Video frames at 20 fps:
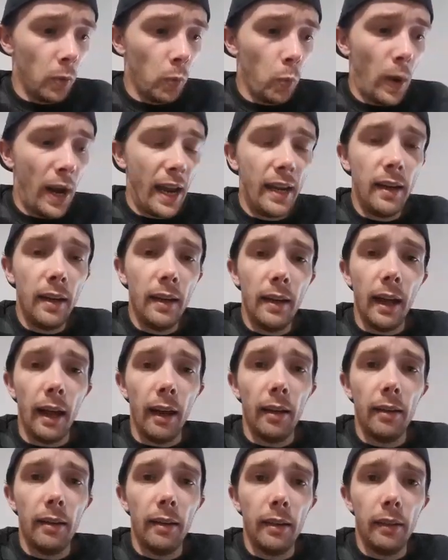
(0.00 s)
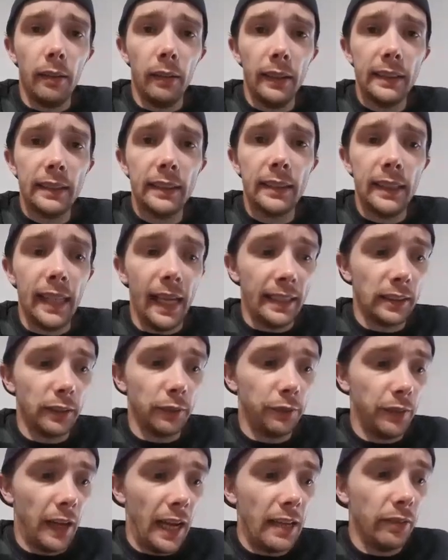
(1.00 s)
When listed as a
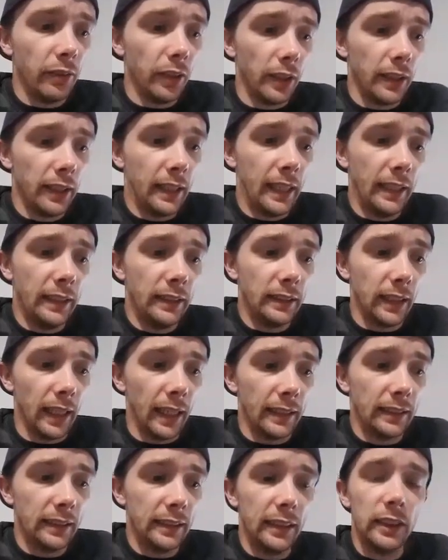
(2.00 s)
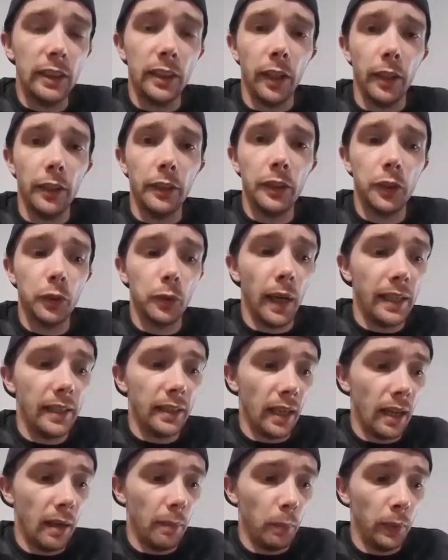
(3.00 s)
favourite, the Kings are 6-0
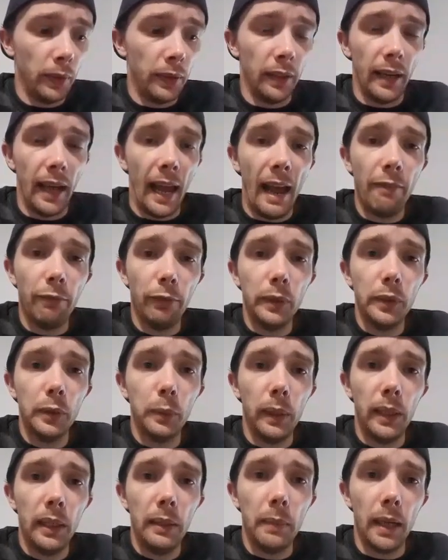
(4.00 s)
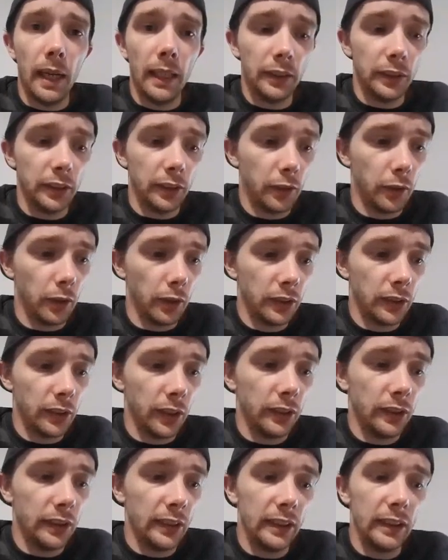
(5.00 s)
straight up with an average winning margin across
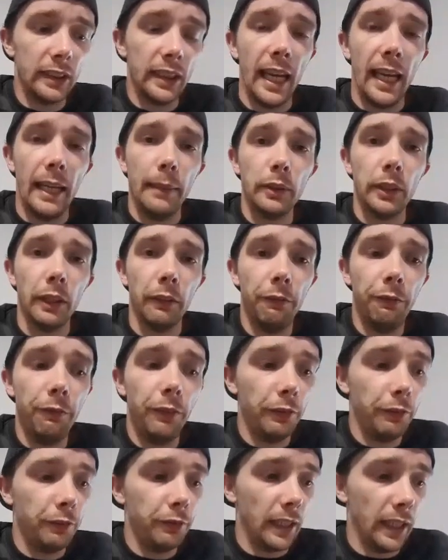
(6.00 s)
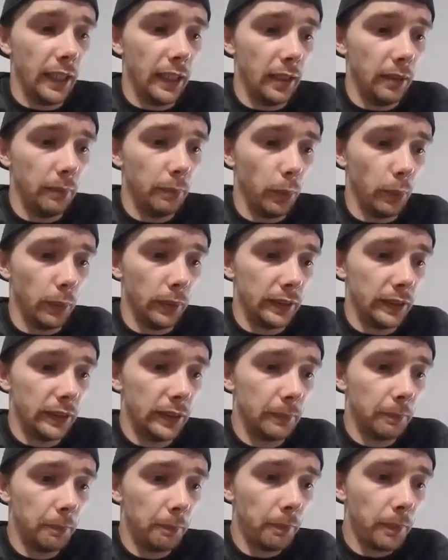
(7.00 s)
those six games of 15
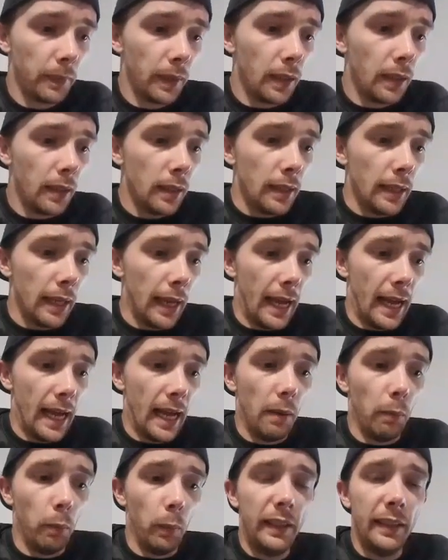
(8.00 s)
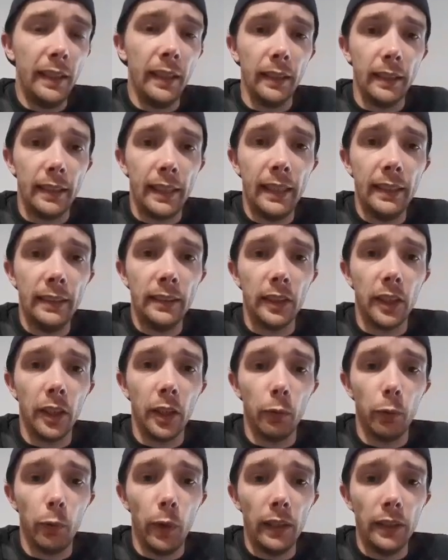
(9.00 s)
points. We think the Kings are
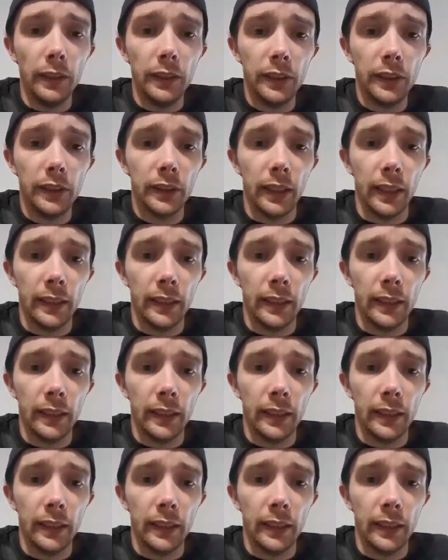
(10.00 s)
going to relish